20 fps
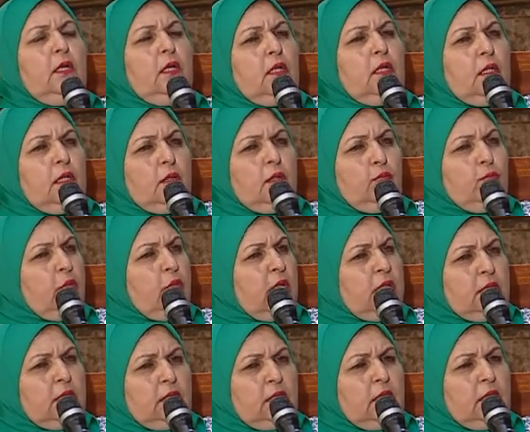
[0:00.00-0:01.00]

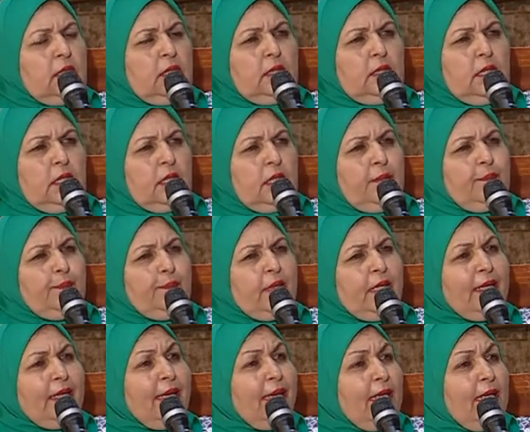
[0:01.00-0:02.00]
and
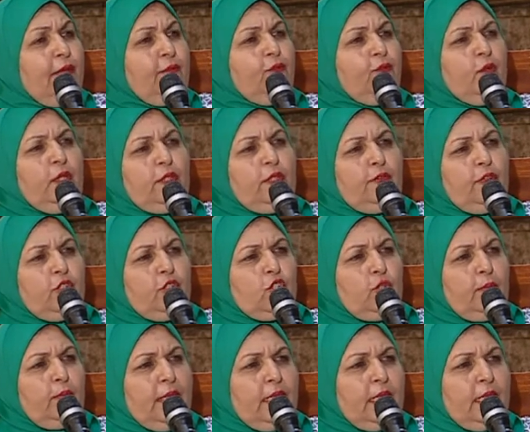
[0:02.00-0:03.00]
the cave where
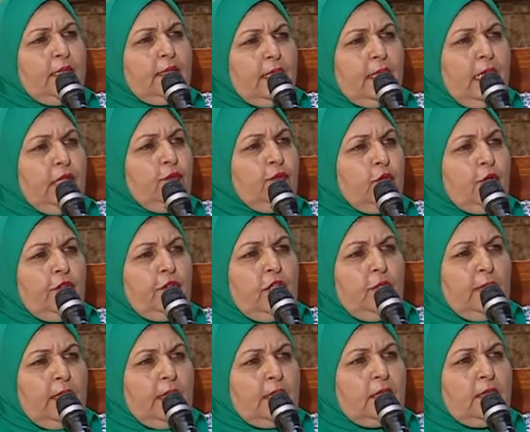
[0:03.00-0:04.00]
Virgin Mary stayed for 3
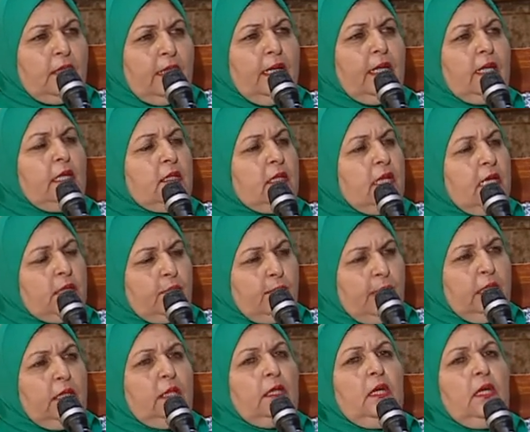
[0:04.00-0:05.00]
months there has
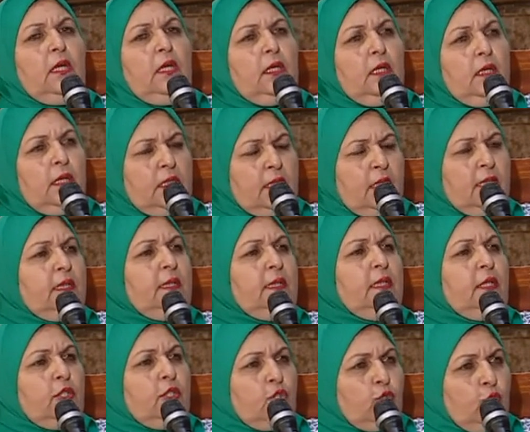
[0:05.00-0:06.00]
been recently
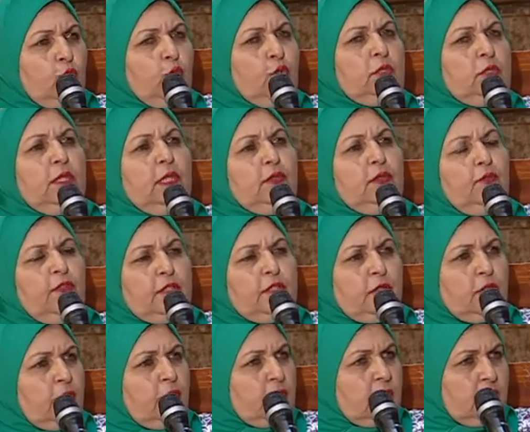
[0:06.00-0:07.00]
restored, and
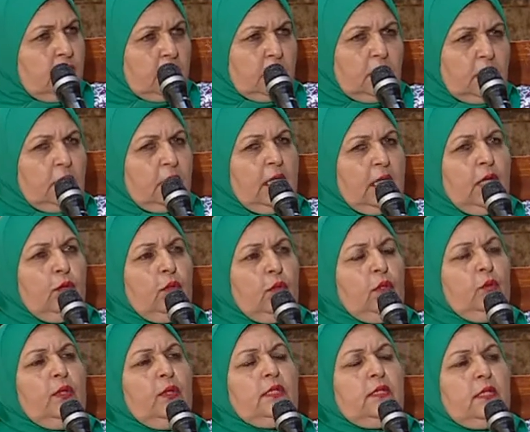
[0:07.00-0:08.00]
visitors now
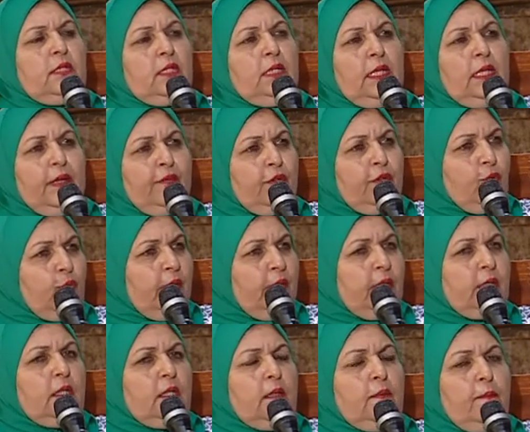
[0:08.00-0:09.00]
go and see
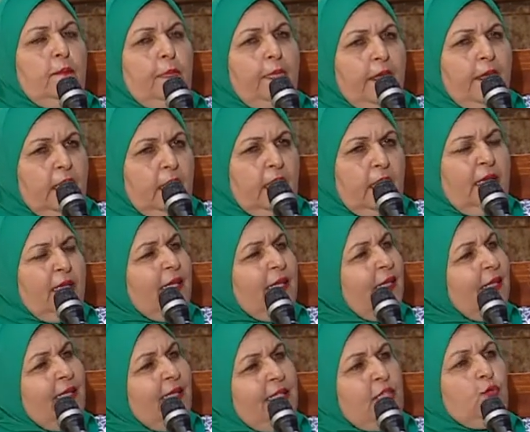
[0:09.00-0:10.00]
everywhere in a
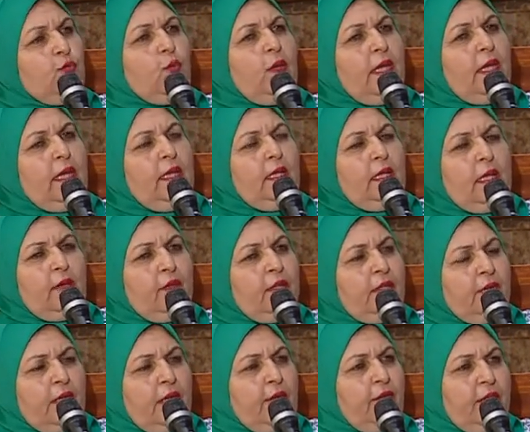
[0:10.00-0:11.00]
neat way.
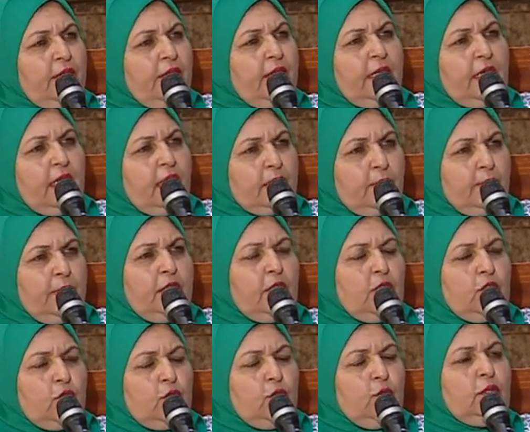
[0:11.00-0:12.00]
Everything has been
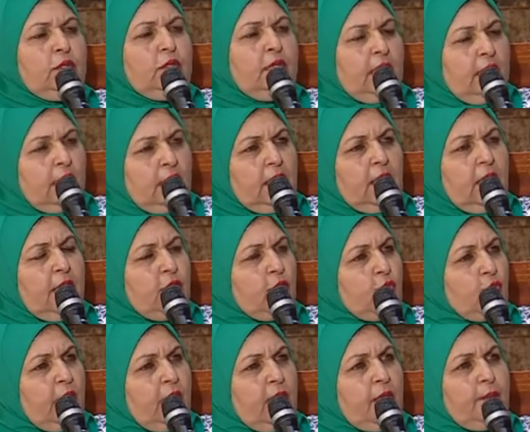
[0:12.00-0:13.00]
restored in a
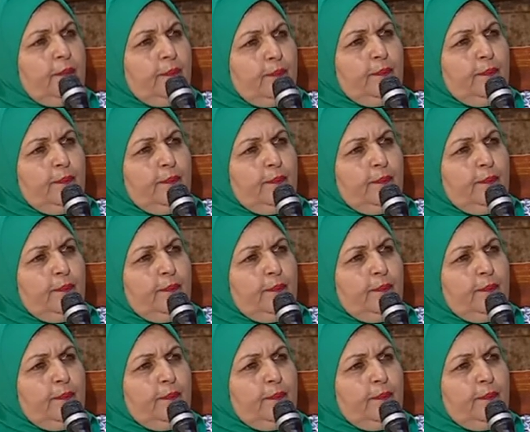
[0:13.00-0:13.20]
nice way.